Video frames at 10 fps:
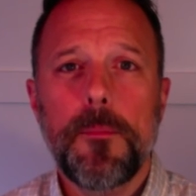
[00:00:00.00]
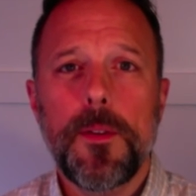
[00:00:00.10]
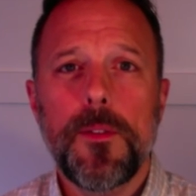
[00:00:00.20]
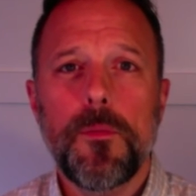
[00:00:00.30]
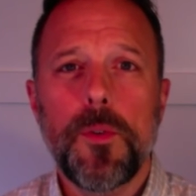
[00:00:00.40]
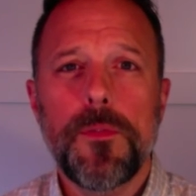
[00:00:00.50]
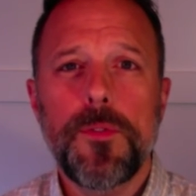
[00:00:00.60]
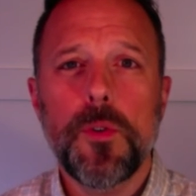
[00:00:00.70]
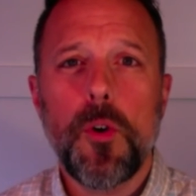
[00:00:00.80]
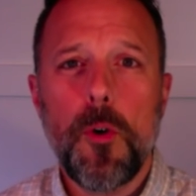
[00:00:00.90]
with
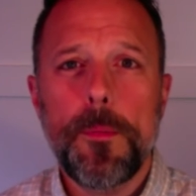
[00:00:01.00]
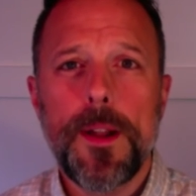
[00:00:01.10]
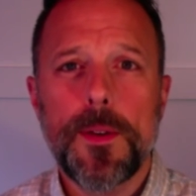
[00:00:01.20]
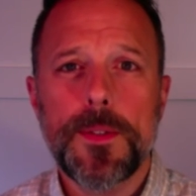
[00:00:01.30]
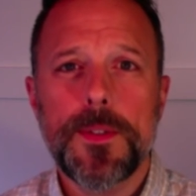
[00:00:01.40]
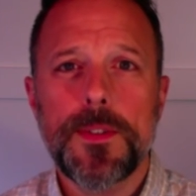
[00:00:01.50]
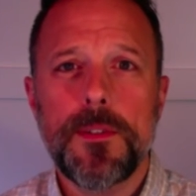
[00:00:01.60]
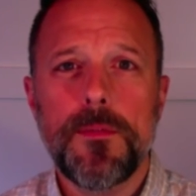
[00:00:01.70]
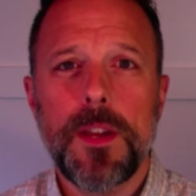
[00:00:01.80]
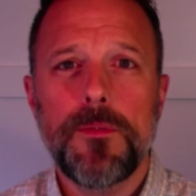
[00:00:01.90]
fewer open houses
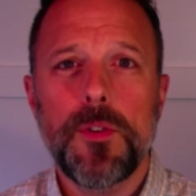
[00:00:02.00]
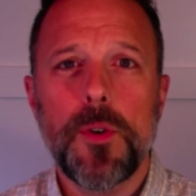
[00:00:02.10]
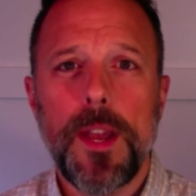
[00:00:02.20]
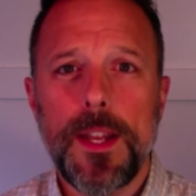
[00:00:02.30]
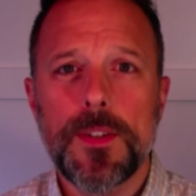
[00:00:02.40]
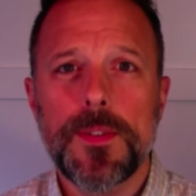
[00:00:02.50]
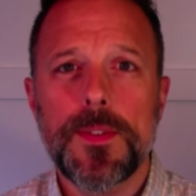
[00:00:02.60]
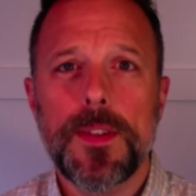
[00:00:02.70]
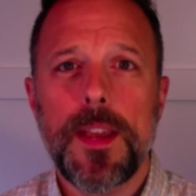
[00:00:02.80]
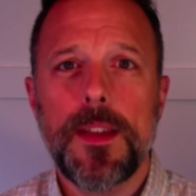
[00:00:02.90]
and fewer
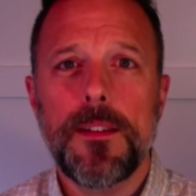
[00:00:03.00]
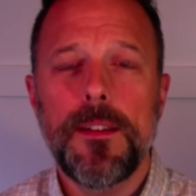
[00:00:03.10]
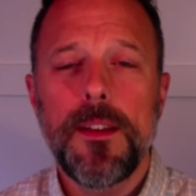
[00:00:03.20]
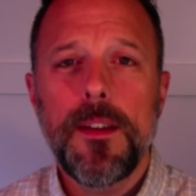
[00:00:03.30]
agents and